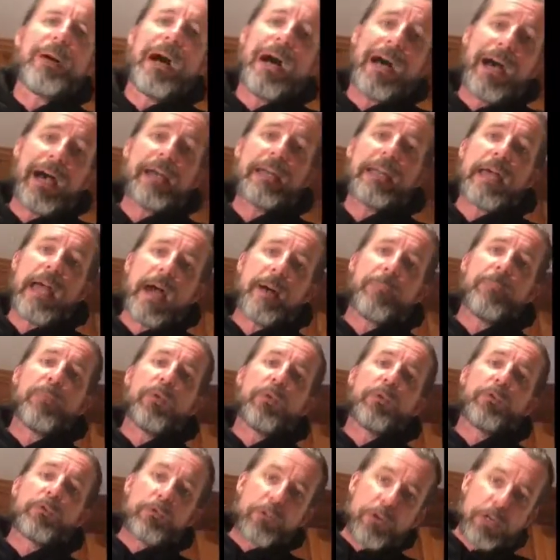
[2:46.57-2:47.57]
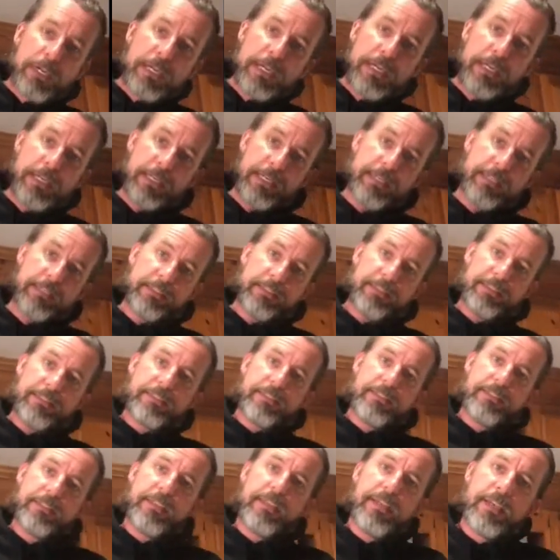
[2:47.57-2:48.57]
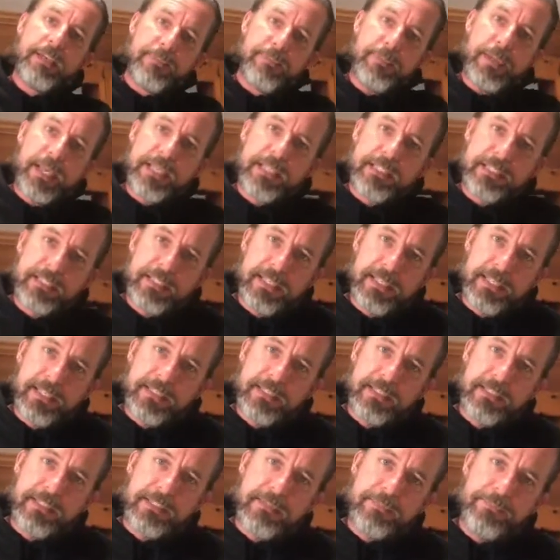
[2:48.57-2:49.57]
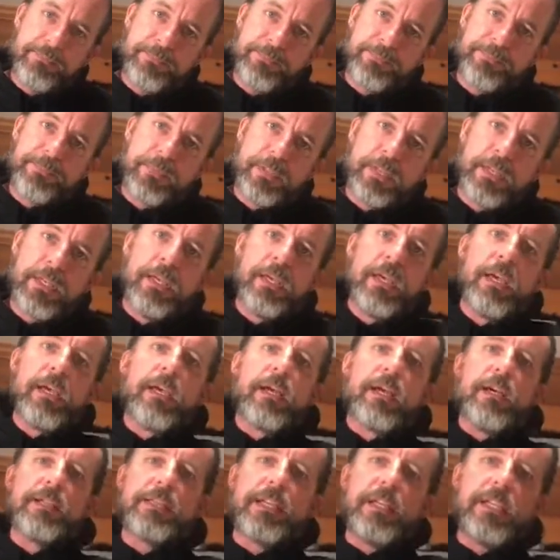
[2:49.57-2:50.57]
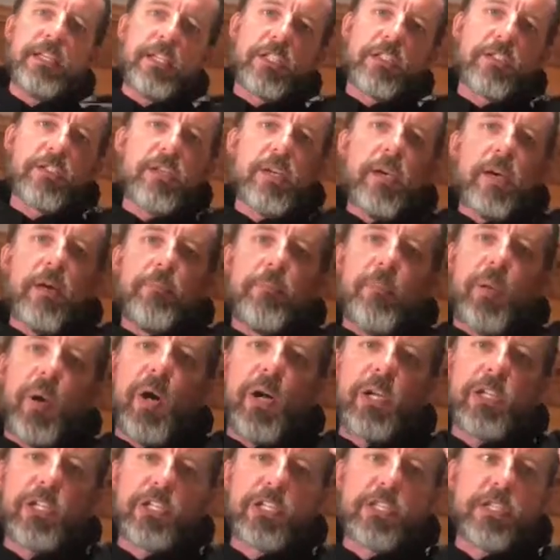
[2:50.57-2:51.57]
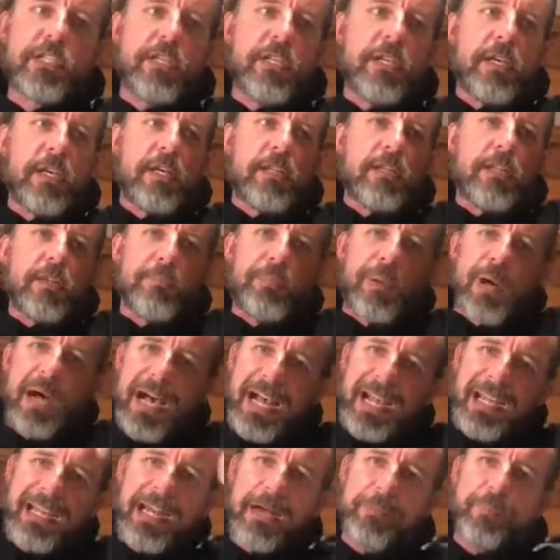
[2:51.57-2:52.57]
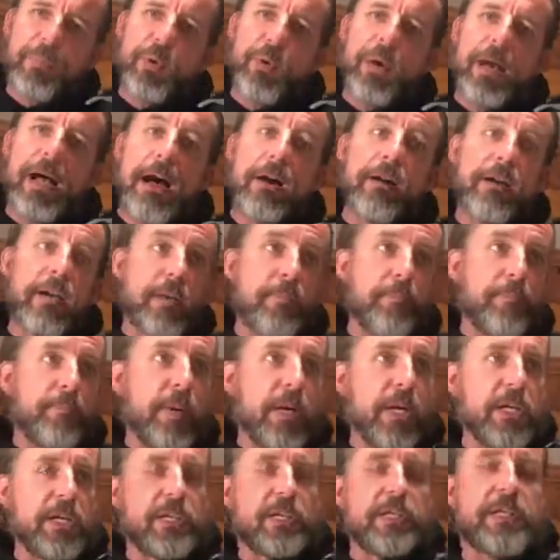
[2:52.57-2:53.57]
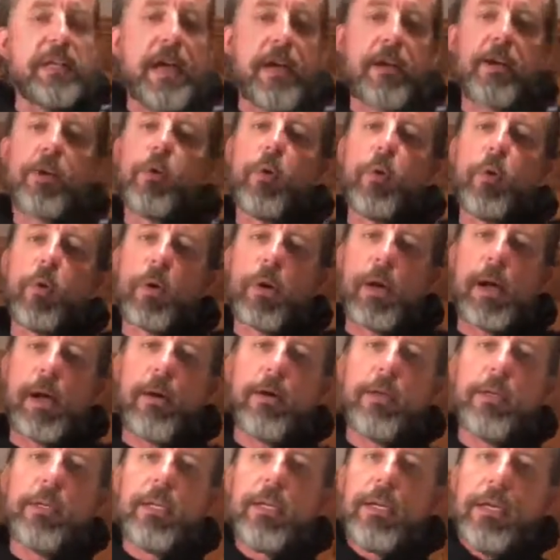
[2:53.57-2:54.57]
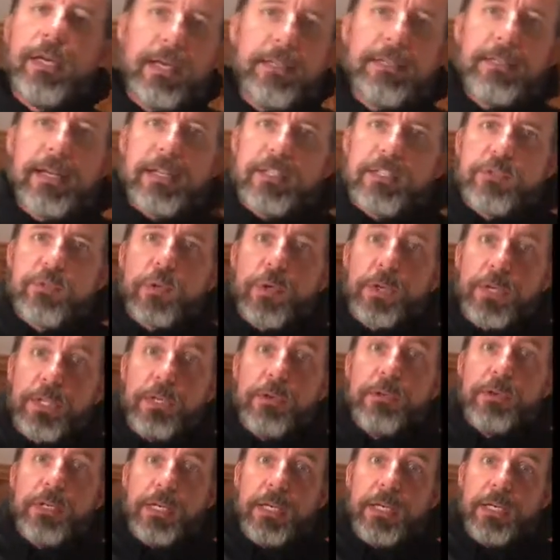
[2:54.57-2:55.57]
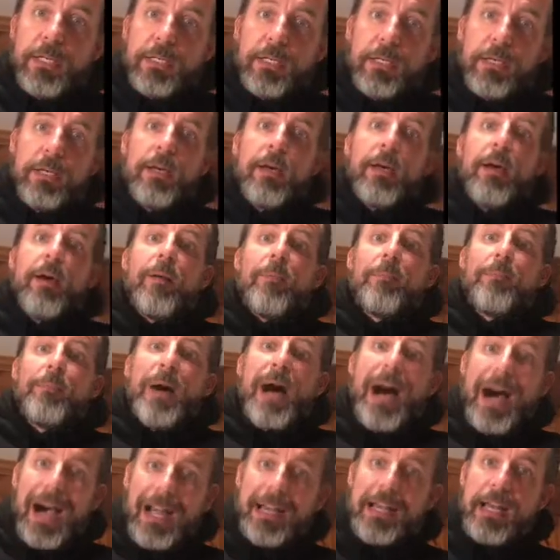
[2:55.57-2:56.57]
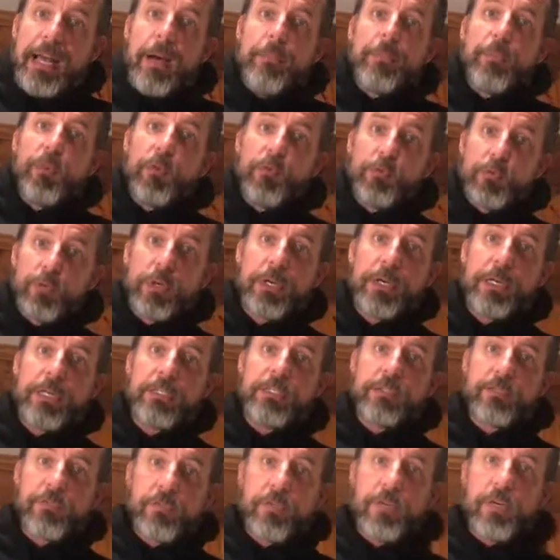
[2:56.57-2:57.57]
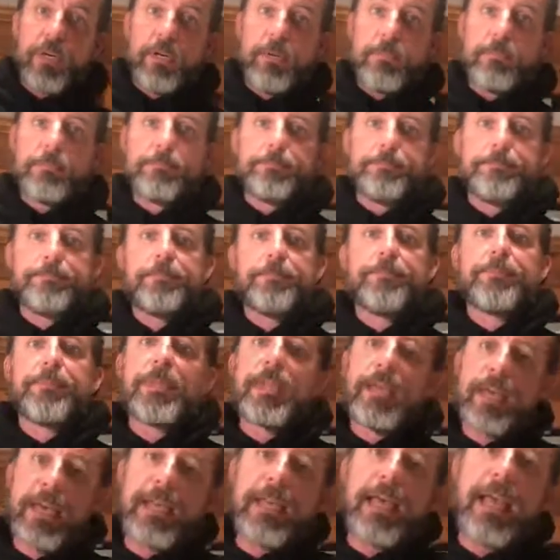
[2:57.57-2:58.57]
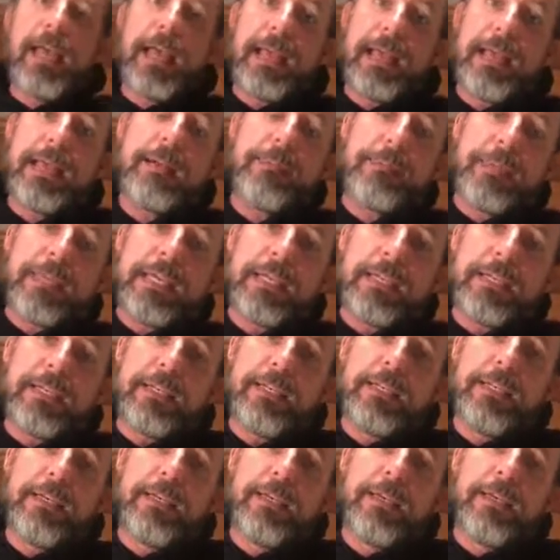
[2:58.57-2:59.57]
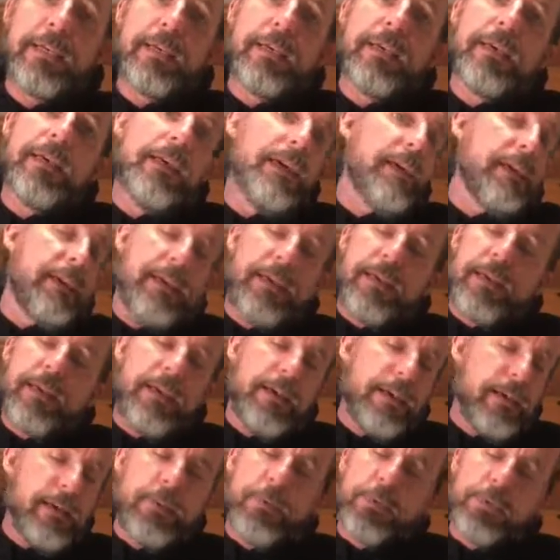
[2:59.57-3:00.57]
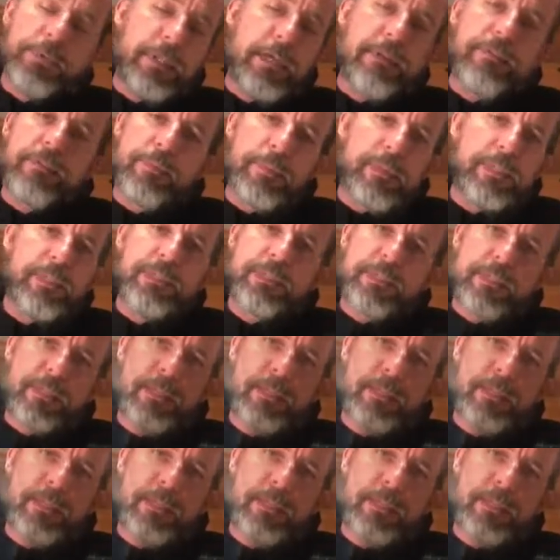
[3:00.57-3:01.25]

pineapple rings. Make sense? Because they just punch the pineapple out and punch that core out. And that's where you get pineapple rings from. And ham eating will never be the